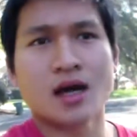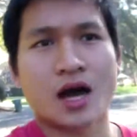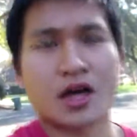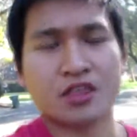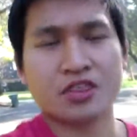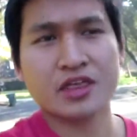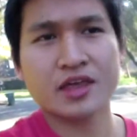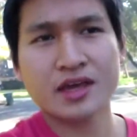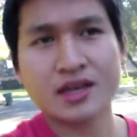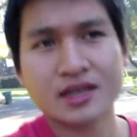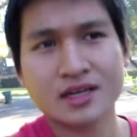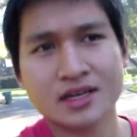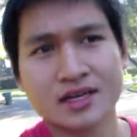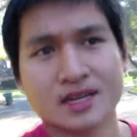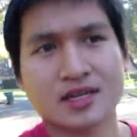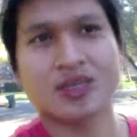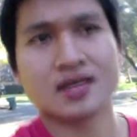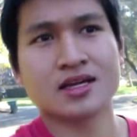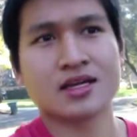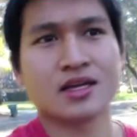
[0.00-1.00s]
I think
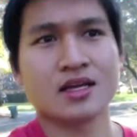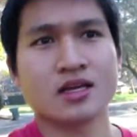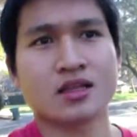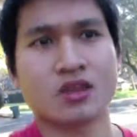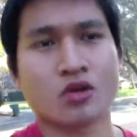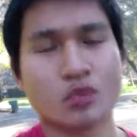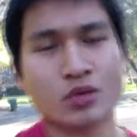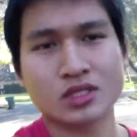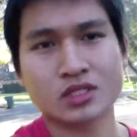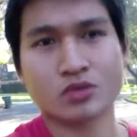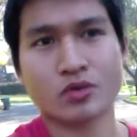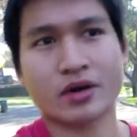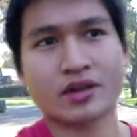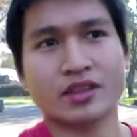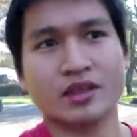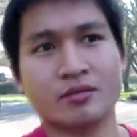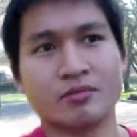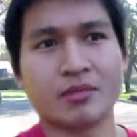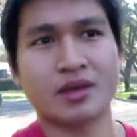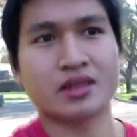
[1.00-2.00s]
the reason why
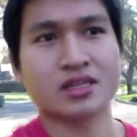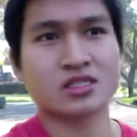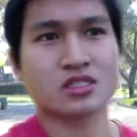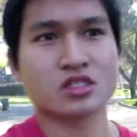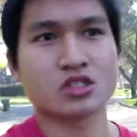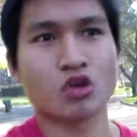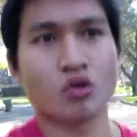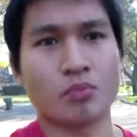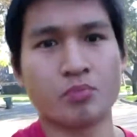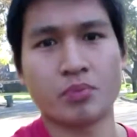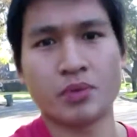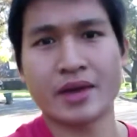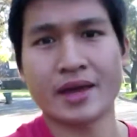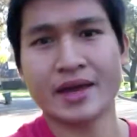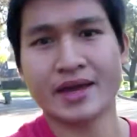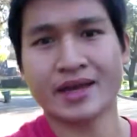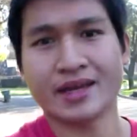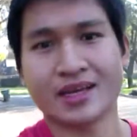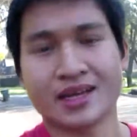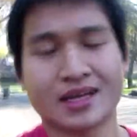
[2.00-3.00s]
they've made it so
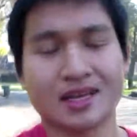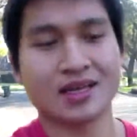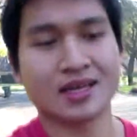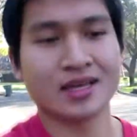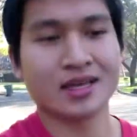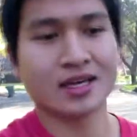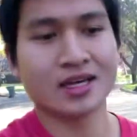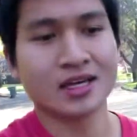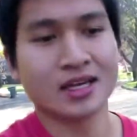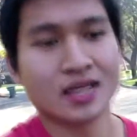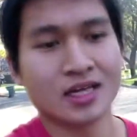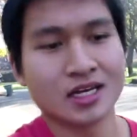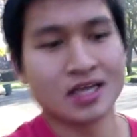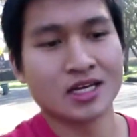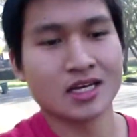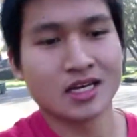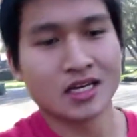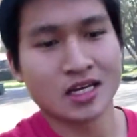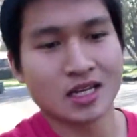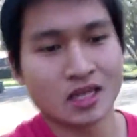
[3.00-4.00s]
big
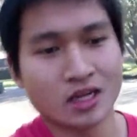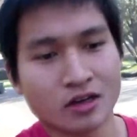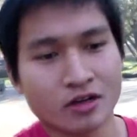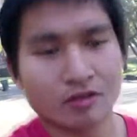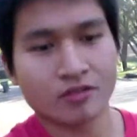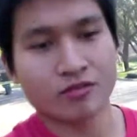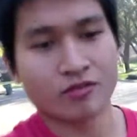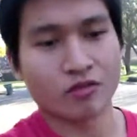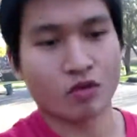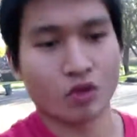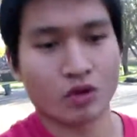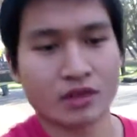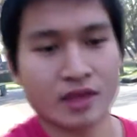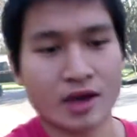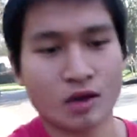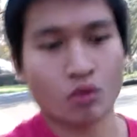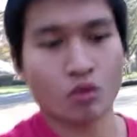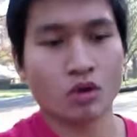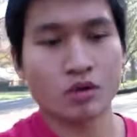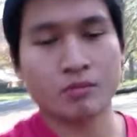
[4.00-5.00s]
for
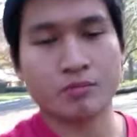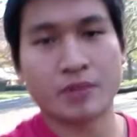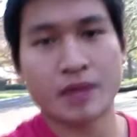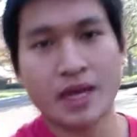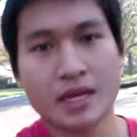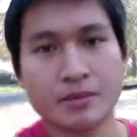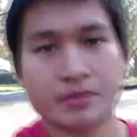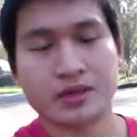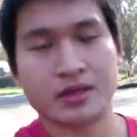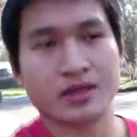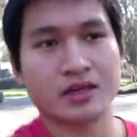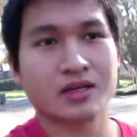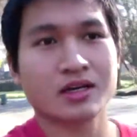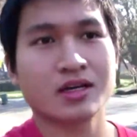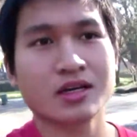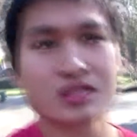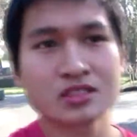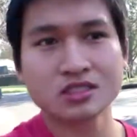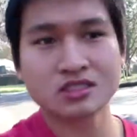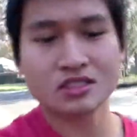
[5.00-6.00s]
that one baby,
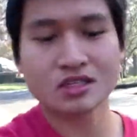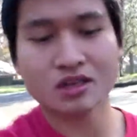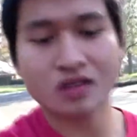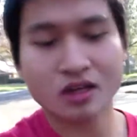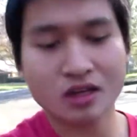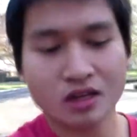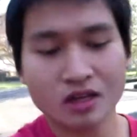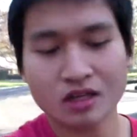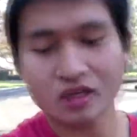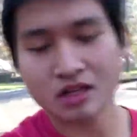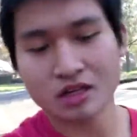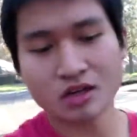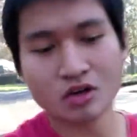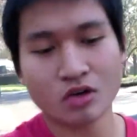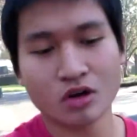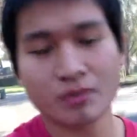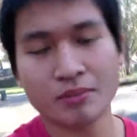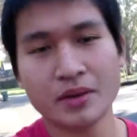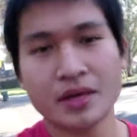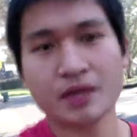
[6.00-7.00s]
cause you
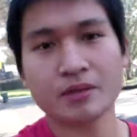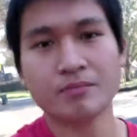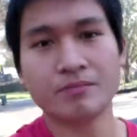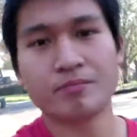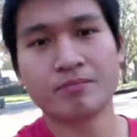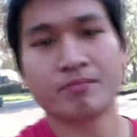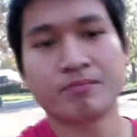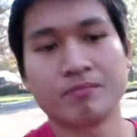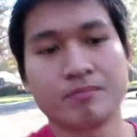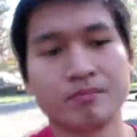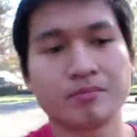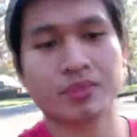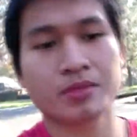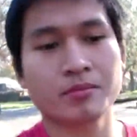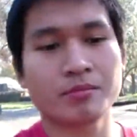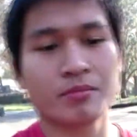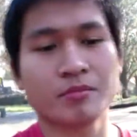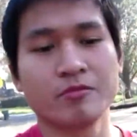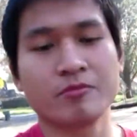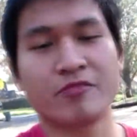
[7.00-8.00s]
know a big
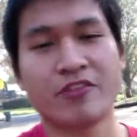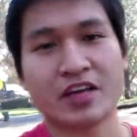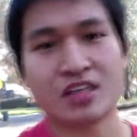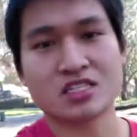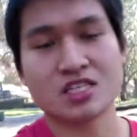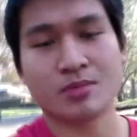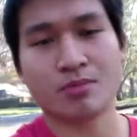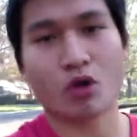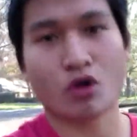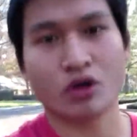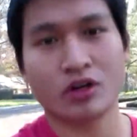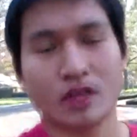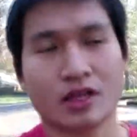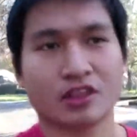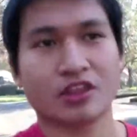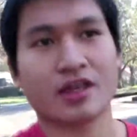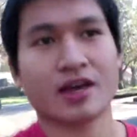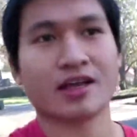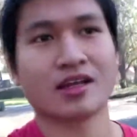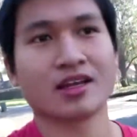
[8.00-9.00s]
fantasy party
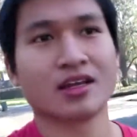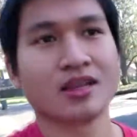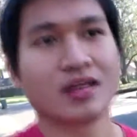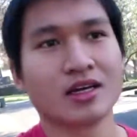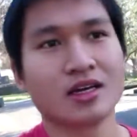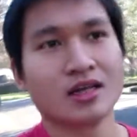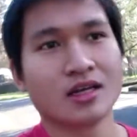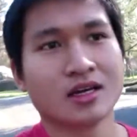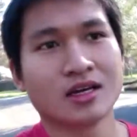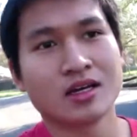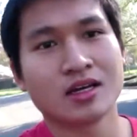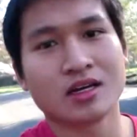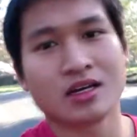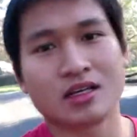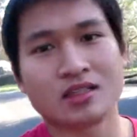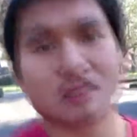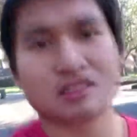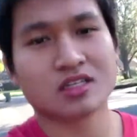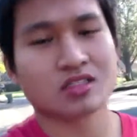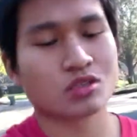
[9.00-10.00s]
like that
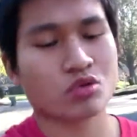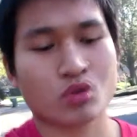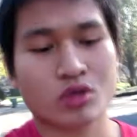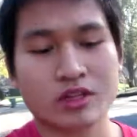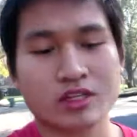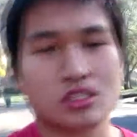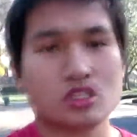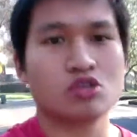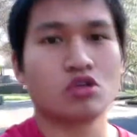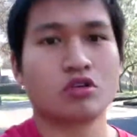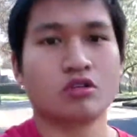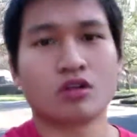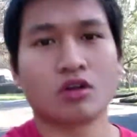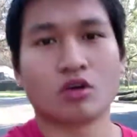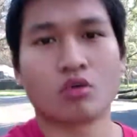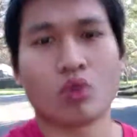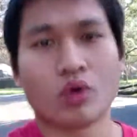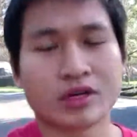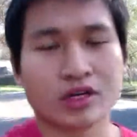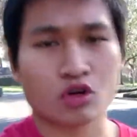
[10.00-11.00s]
doesn't really suit
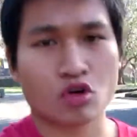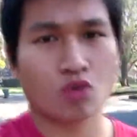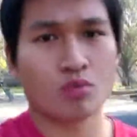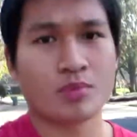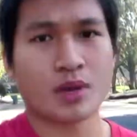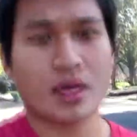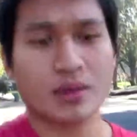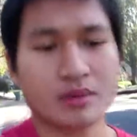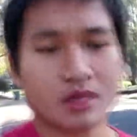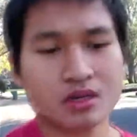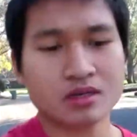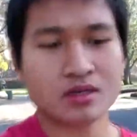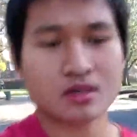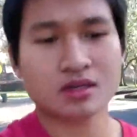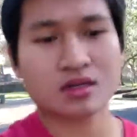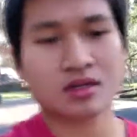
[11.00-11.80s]
a one-year-old baby.